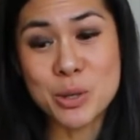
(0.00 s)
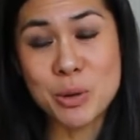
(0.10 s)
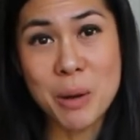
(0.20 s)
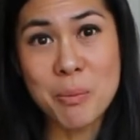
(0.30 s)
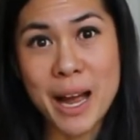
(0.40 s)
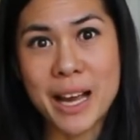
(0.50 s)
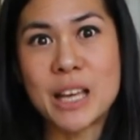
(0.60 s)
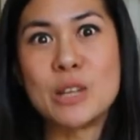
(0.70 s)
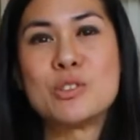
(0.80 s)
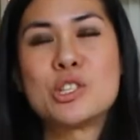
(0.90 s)
You come back
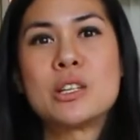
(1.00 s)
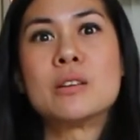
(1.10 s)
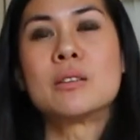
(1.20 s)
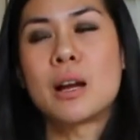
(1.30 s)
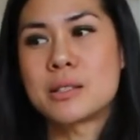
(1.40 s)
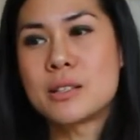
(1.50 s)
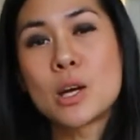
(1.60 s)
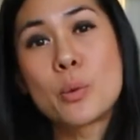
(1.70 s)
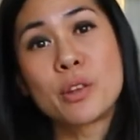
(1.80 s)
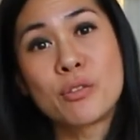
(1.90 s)
and you still got to
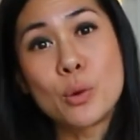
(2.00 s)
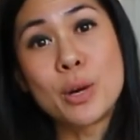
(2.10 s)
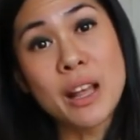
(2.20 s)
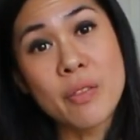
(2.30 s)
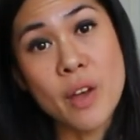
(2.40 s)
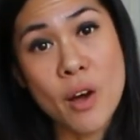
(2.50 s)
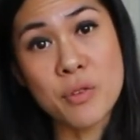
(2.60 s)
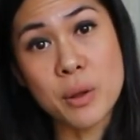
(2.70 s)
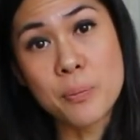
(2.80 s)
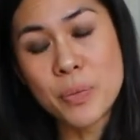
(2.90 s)
deal with the food in the
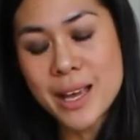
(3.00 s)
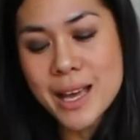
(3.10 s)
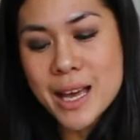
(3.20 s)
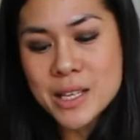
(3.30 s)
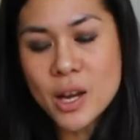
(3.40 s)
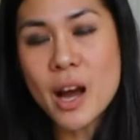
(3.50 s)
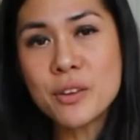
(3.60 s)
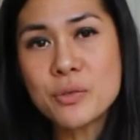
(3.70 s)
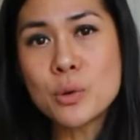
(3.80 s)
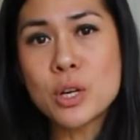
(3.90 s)
oven. Thai
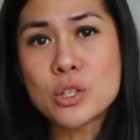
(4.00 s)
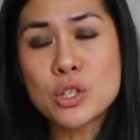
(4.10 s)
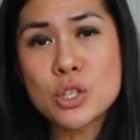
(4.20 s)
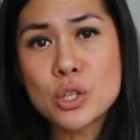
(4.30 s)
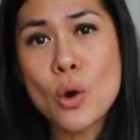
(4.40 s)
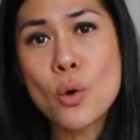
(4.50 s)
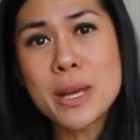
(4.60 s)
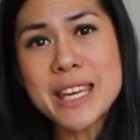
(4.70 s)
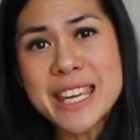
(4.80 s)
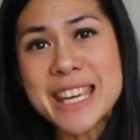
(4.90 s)
food is
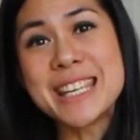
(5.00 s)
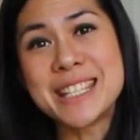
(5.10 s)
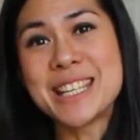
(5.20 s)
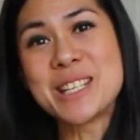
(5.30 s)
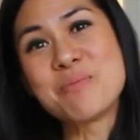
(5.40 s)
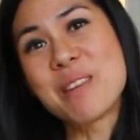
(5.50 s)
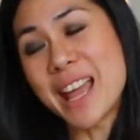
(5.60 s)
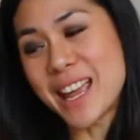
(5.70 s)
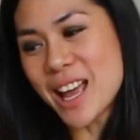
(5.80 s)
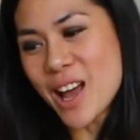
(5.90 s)
so easy to
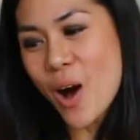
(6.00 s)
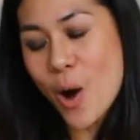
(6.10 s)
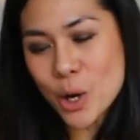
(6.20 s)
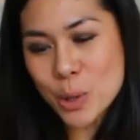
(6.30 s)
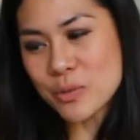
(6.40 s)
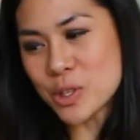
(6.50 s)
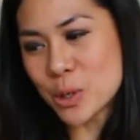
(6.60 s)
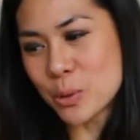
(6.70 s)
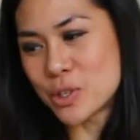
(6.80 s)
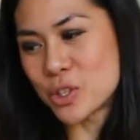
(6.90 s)
make. All you have to
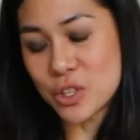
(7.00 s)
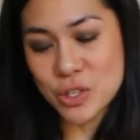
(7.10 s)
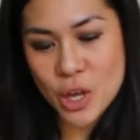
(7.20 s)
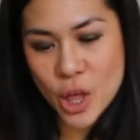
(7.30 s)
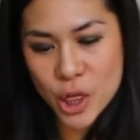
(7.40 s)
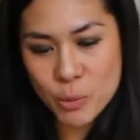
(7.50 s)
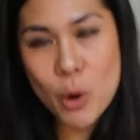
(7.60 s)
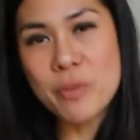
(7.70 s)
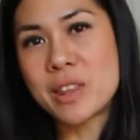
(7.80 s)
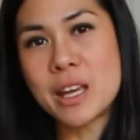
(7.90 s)
do is just
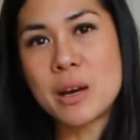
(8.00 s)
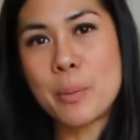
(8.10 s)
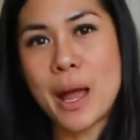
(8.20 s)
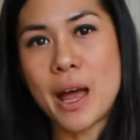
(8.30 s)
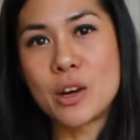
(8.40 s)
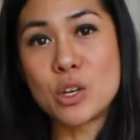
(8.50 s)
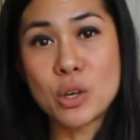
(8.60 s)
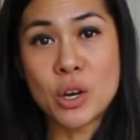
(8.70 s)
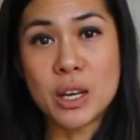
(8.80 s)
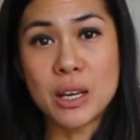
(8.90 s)
throw everything in a pan, you
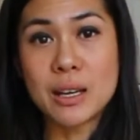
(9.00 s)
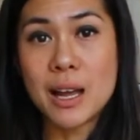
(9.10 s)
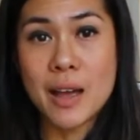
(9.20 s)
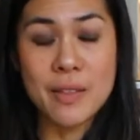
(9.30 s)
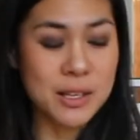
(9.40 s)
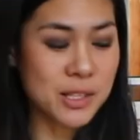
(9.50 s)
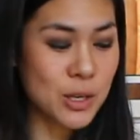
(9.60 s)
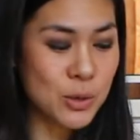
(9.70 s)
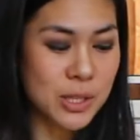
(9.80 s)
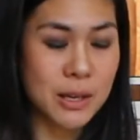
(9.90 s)
cook it, and that's it.
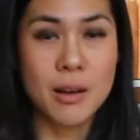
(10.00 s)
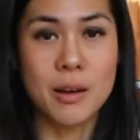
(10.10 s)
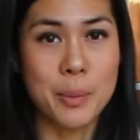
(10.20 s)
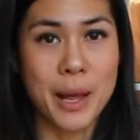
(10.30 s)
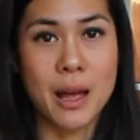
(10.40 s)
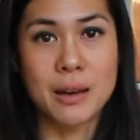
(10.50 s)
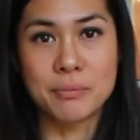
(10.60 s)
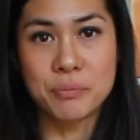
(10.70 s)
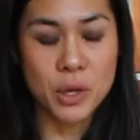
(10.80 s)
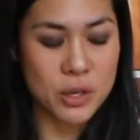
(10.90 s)
You set it on a
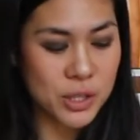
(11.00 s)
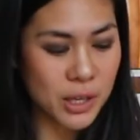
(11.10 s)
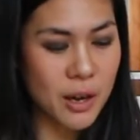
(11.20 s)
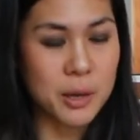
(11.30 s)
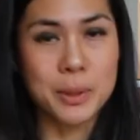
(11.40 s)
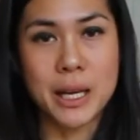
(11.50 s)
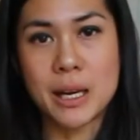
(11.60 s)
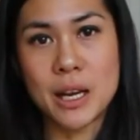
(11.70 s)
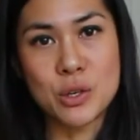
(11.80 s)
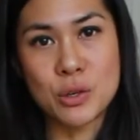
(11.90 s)
pan, or you set it on a
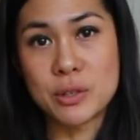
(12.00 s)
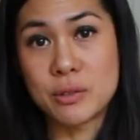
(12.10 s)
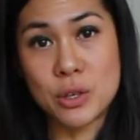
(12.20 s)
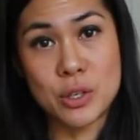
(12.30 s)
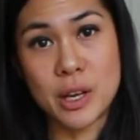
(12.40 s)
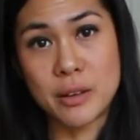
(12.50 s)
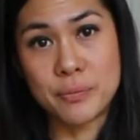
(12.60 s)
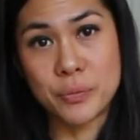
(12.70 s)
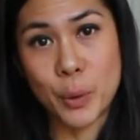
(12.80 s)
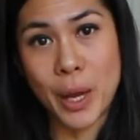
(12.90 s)
plate, and you're done,
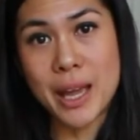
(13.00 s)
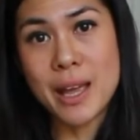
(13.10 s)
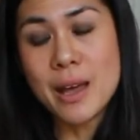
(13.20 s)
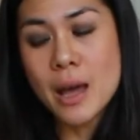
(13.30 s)
okay?